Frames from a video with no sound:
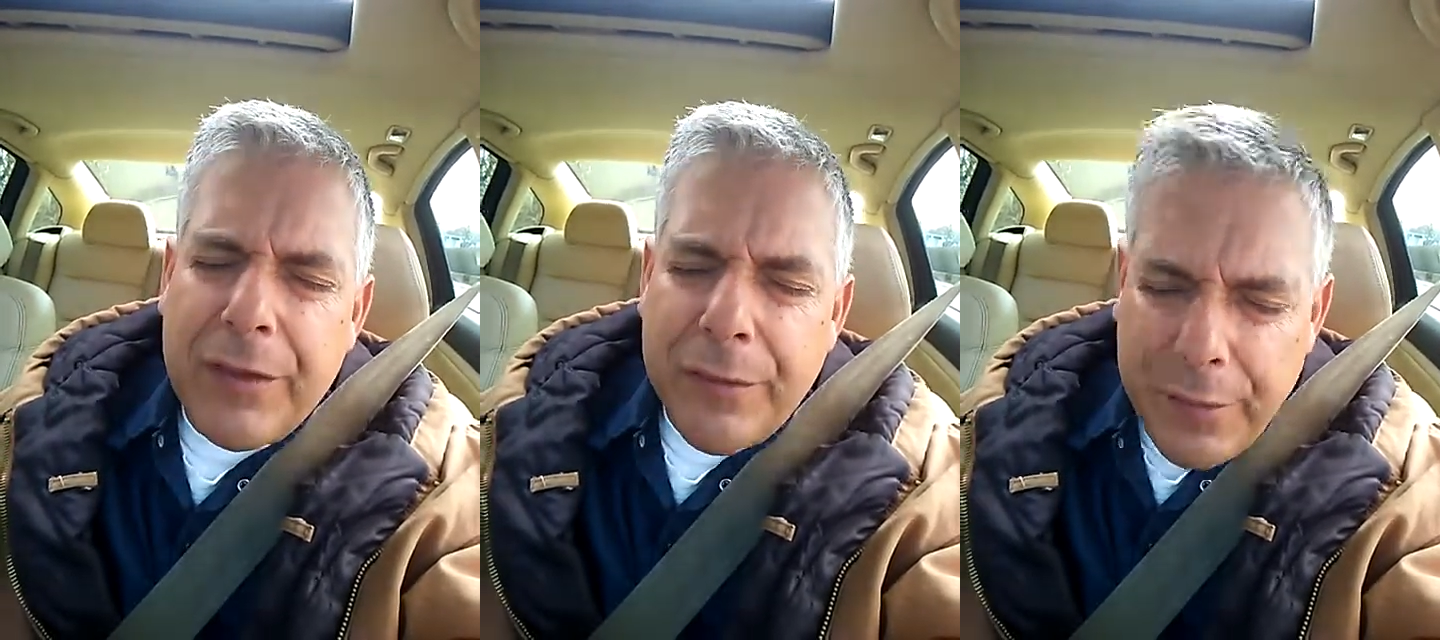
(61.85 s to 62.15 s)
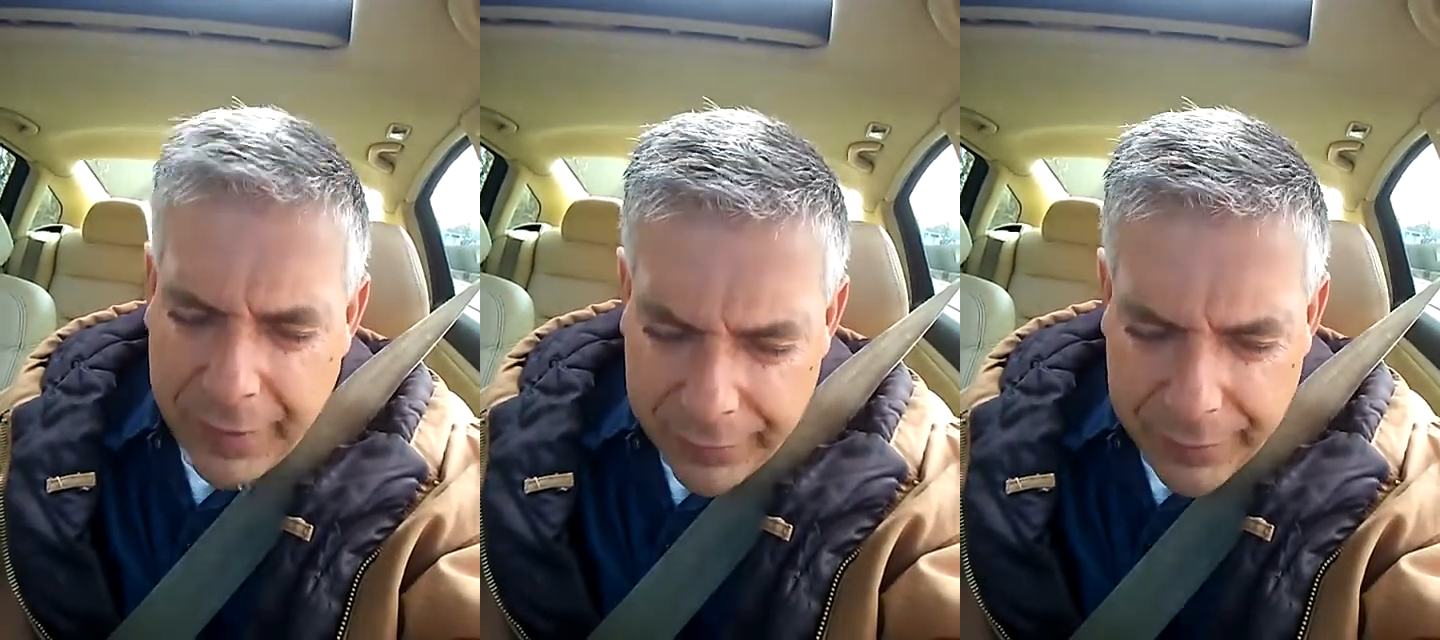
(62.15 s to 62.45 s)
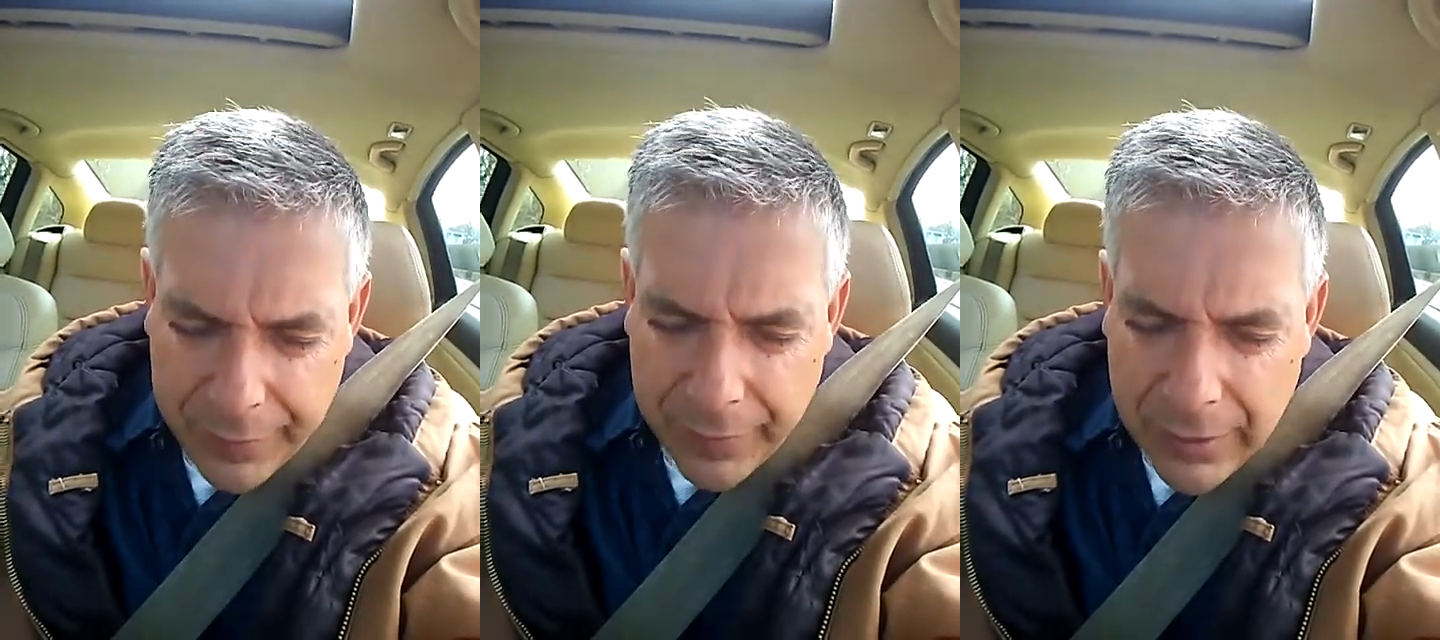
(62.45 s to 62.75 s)
the
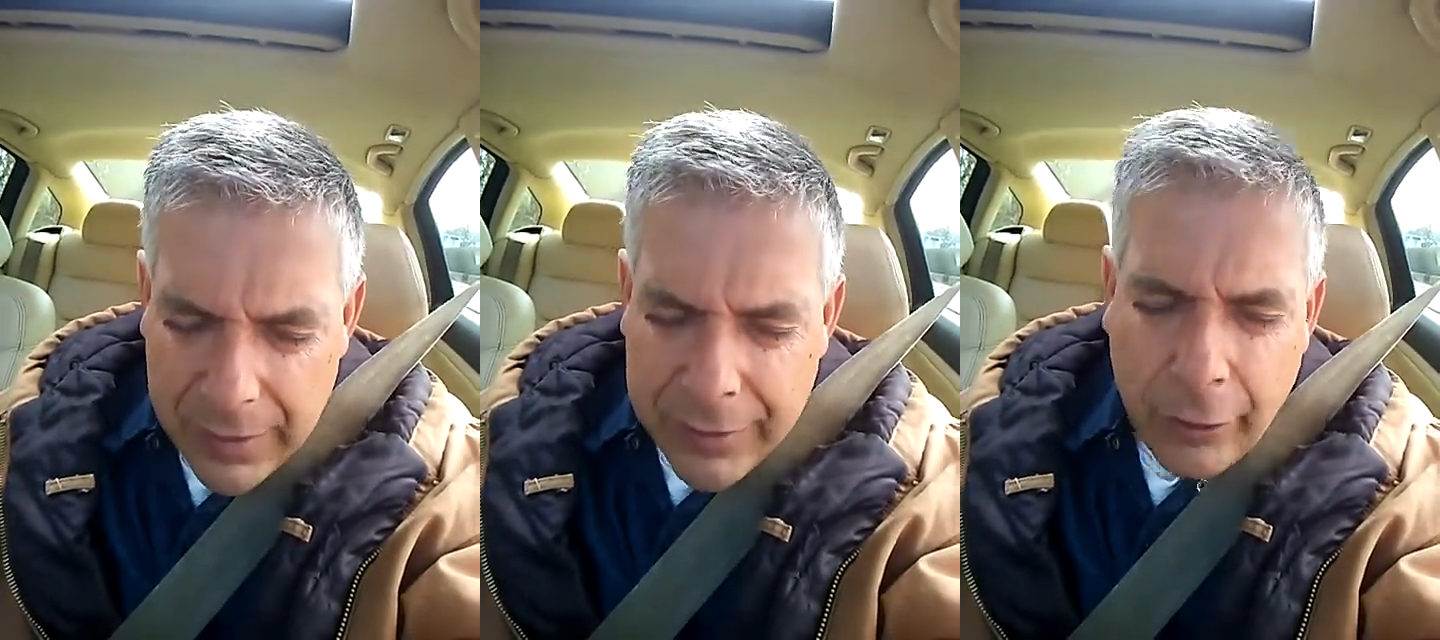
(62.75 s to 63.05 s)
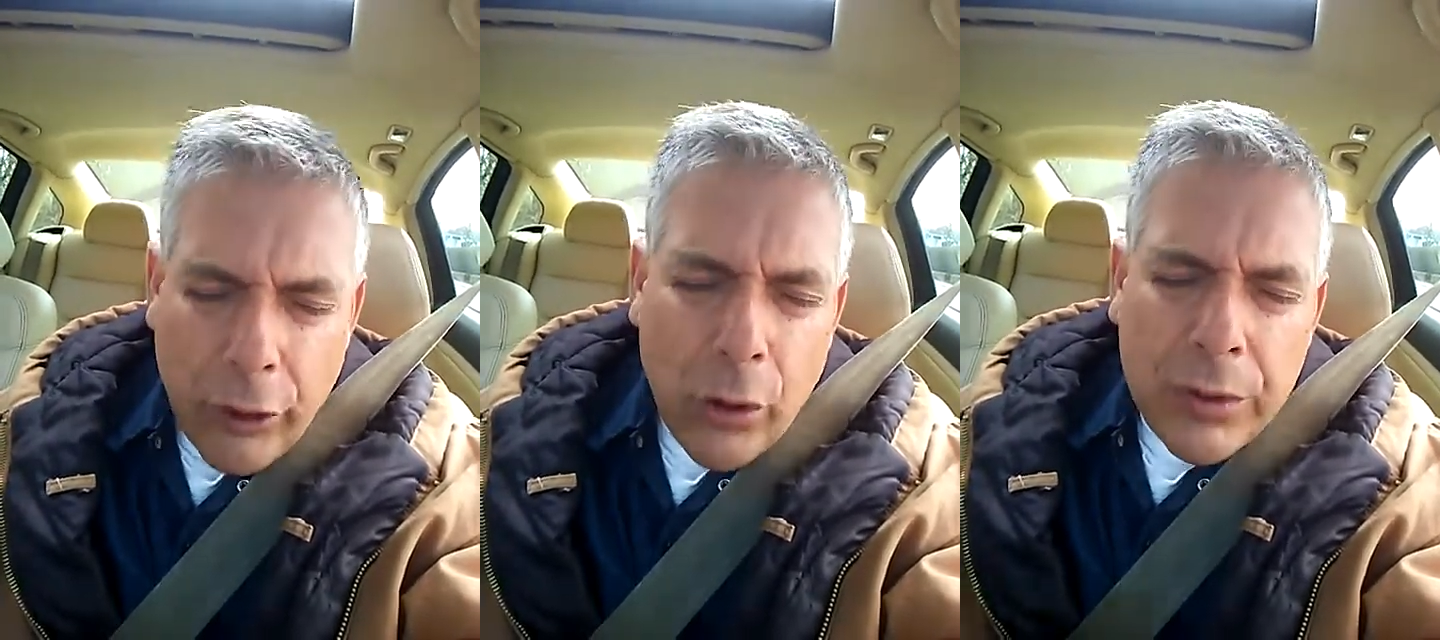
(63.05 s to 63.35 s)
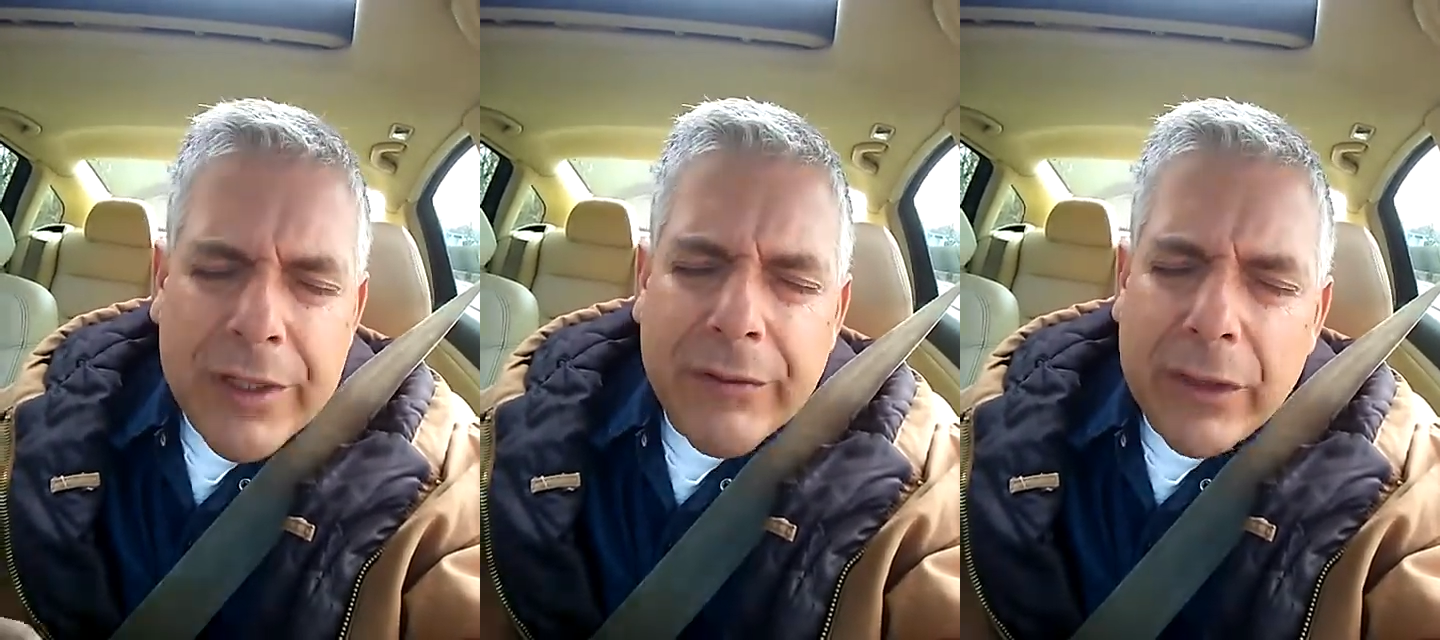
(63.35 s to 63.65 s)
5th. Now, no
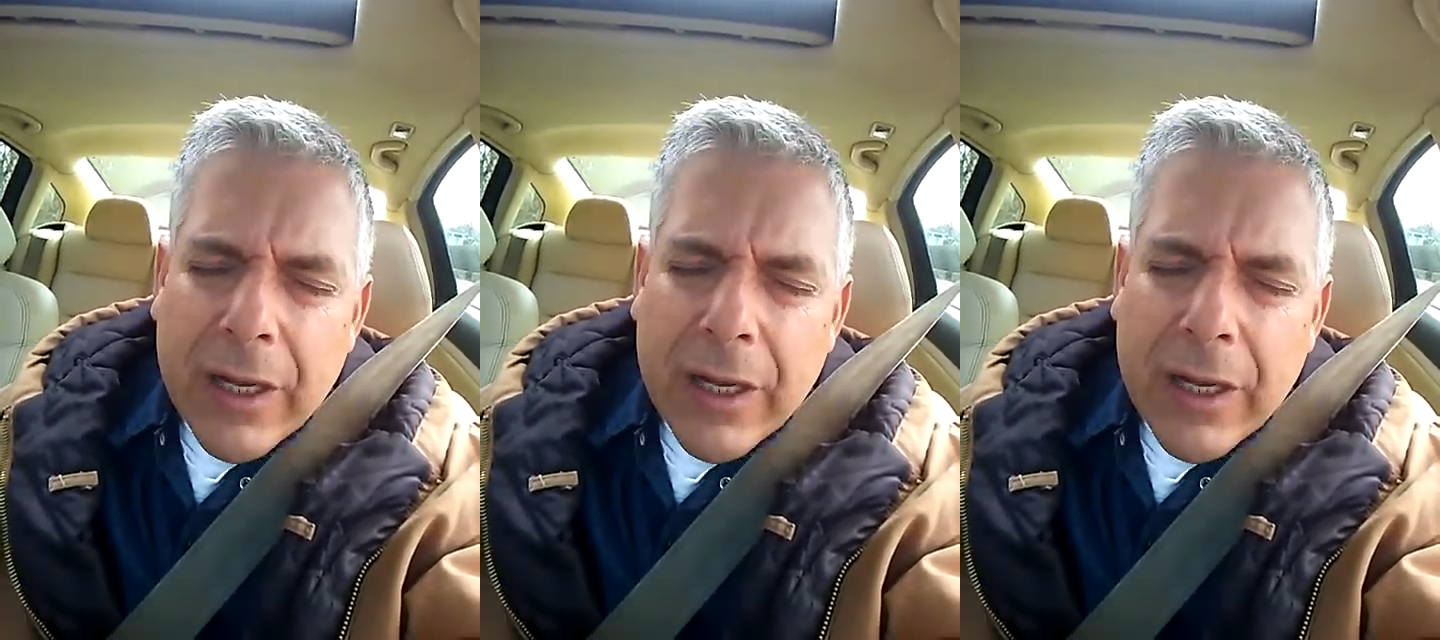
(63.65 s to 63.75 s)
one's ever